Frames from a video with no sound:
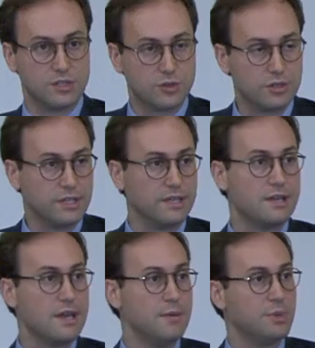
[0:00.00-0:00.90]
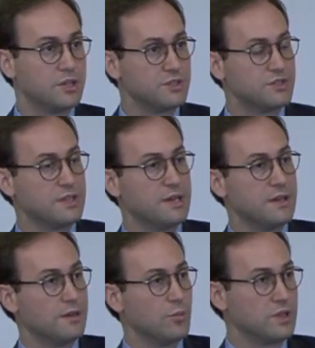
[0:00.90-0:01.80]
in Turkey. Because
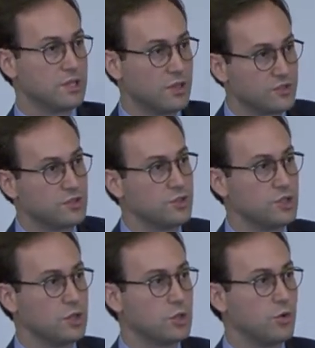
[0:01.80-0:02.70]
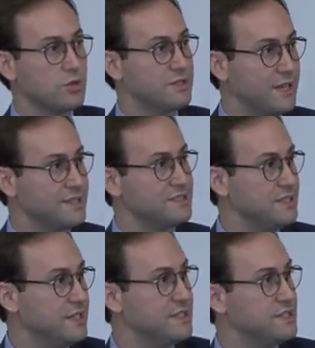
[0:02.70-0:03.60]
what the Constitutional Court does
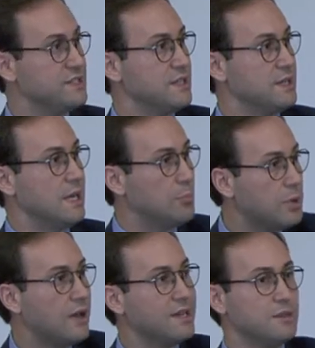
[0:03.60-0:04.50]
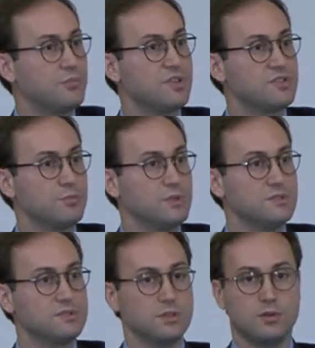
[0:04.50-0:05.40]
is apply the
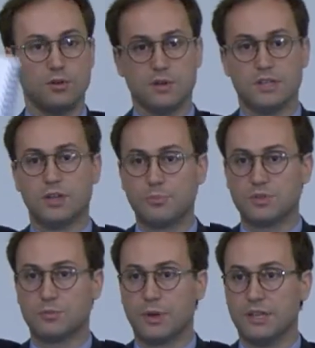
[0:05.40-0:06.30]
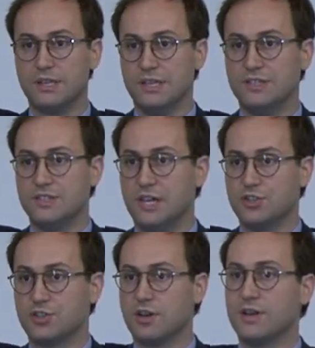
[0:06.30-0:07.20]
principles adopted by the
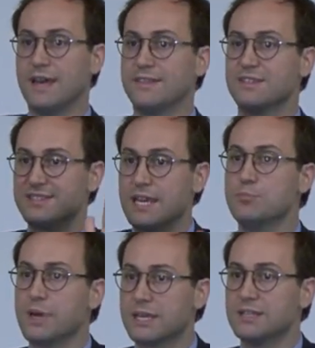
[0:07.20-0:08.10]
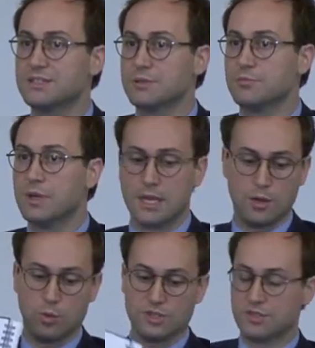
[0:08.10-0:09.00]
ECHR and the same mechanism?
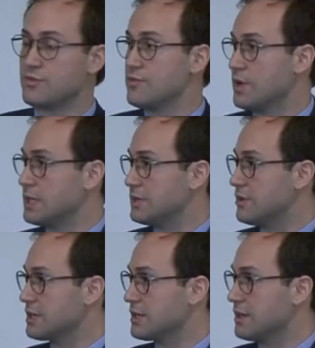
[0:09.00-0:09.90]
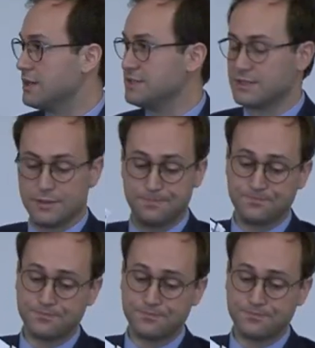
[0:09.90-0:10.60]
Was there a right recognized?